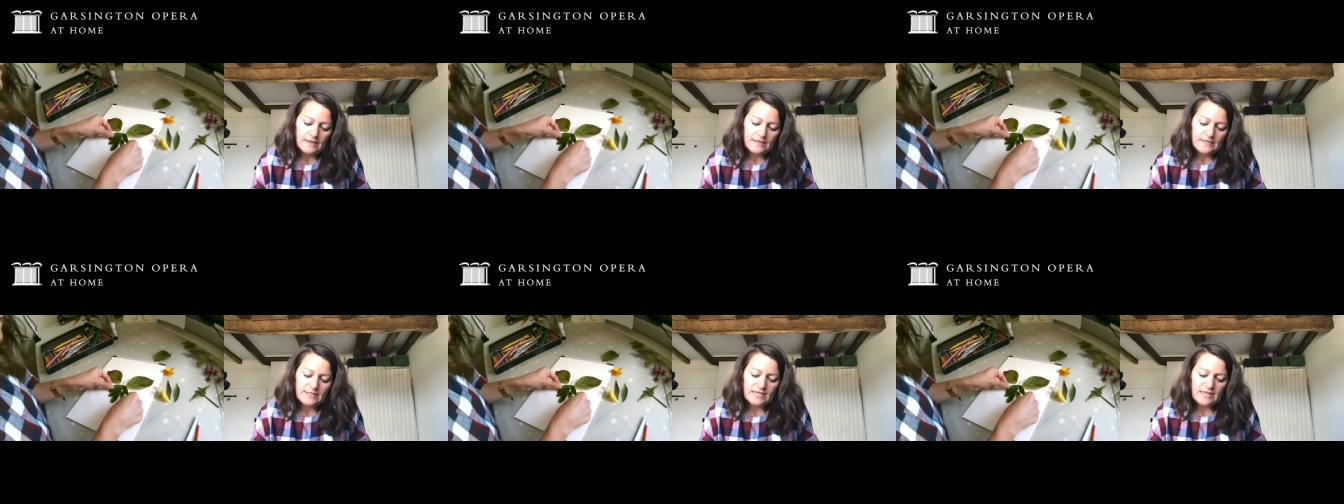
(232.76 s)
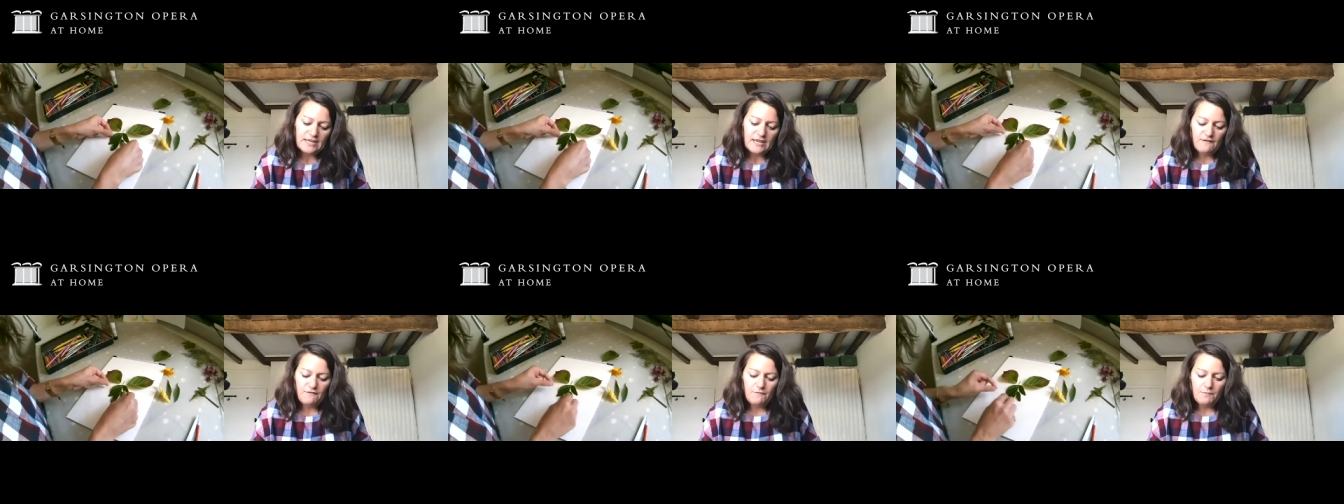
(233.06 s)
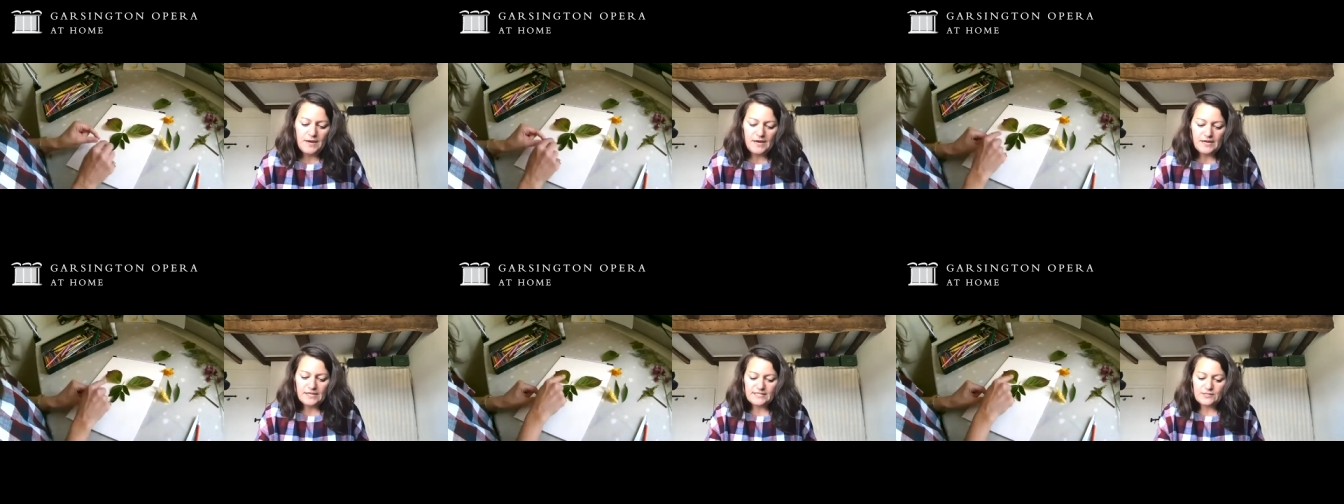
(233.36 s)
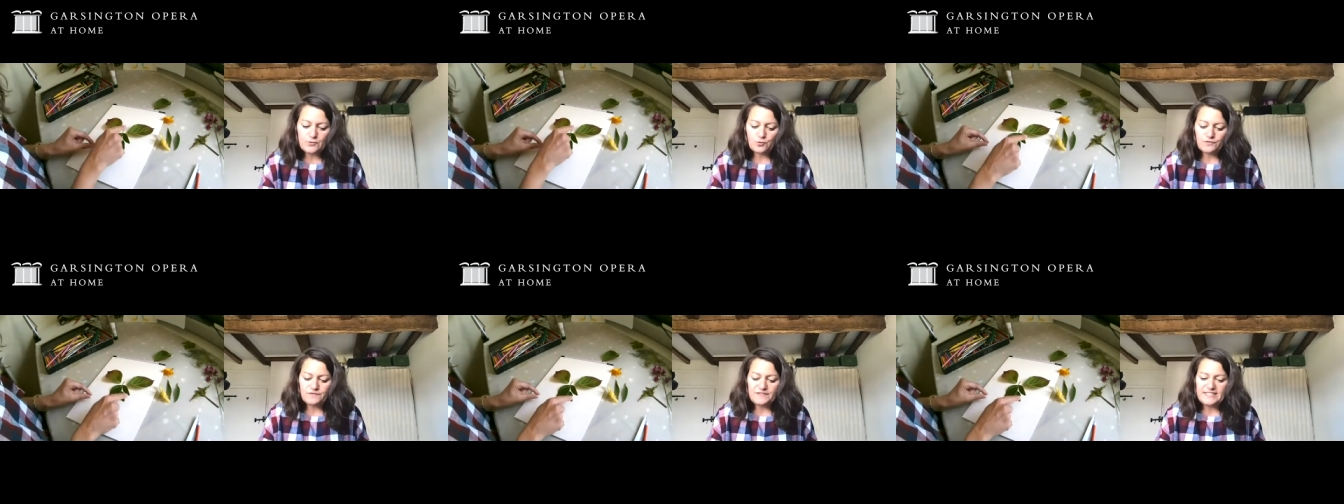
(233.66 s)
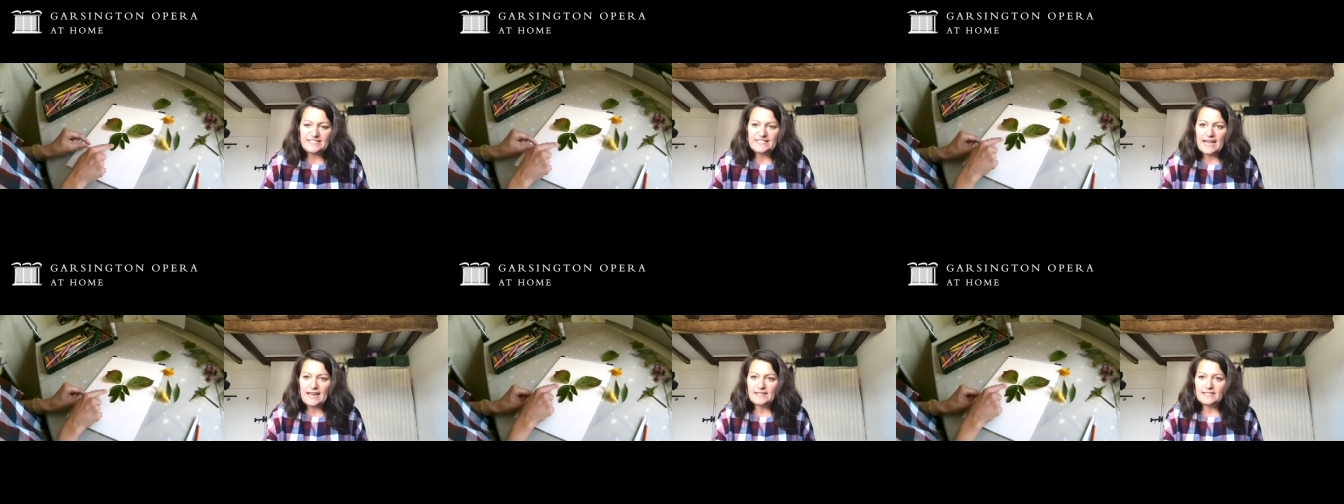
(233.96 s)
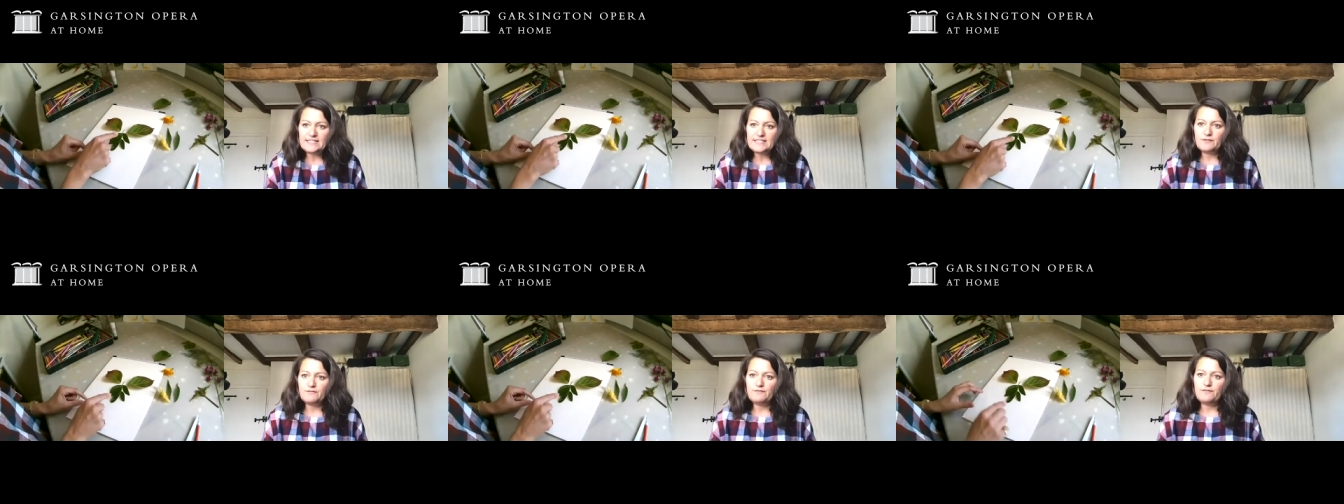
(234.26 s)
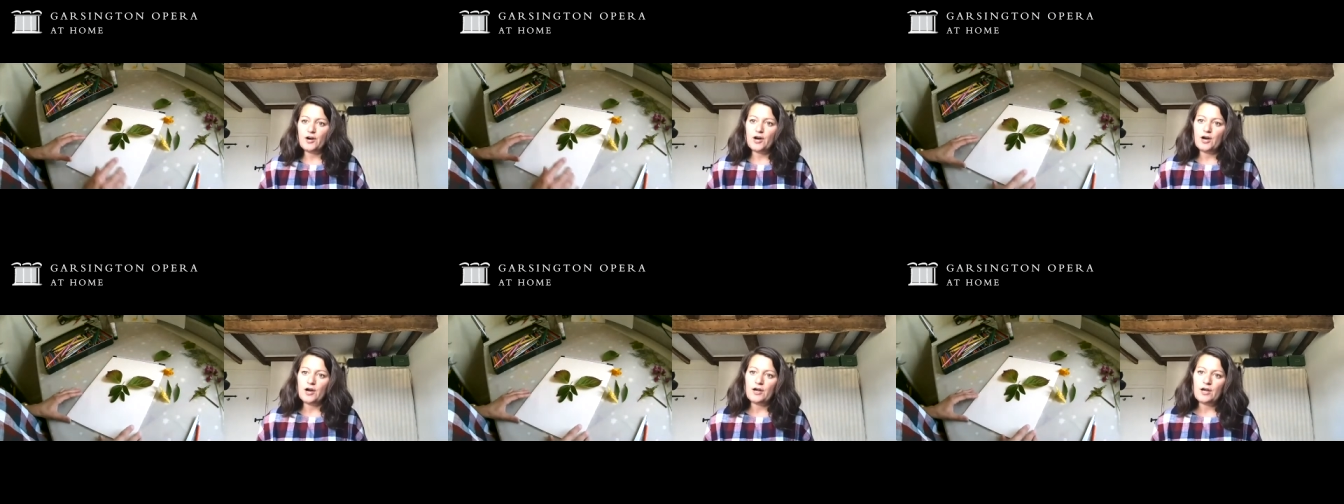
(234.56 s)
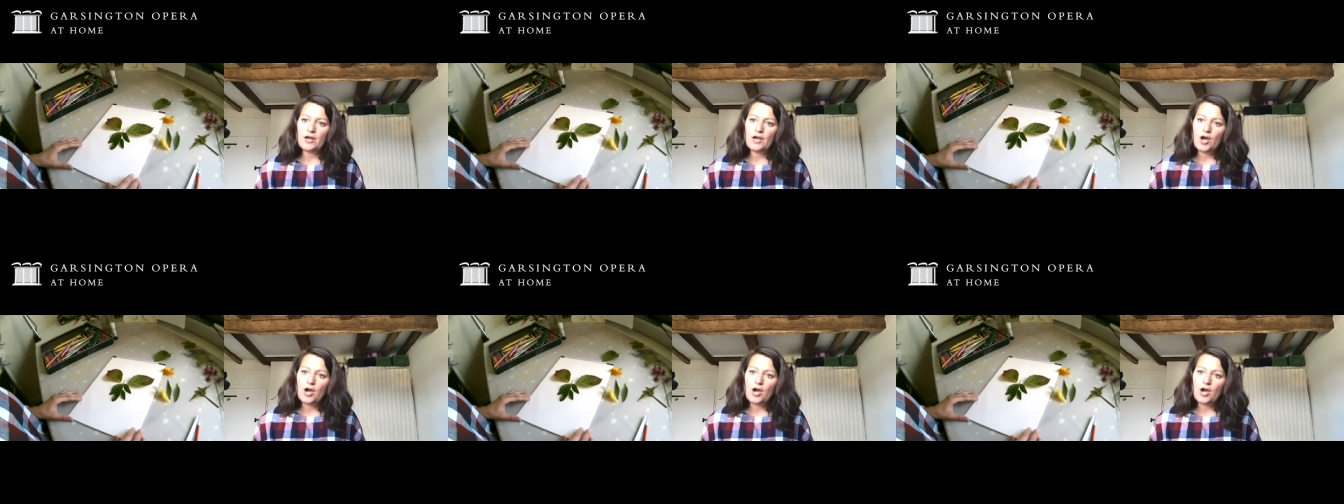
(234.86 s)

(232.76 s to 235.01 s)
to give me a sort of sense of a,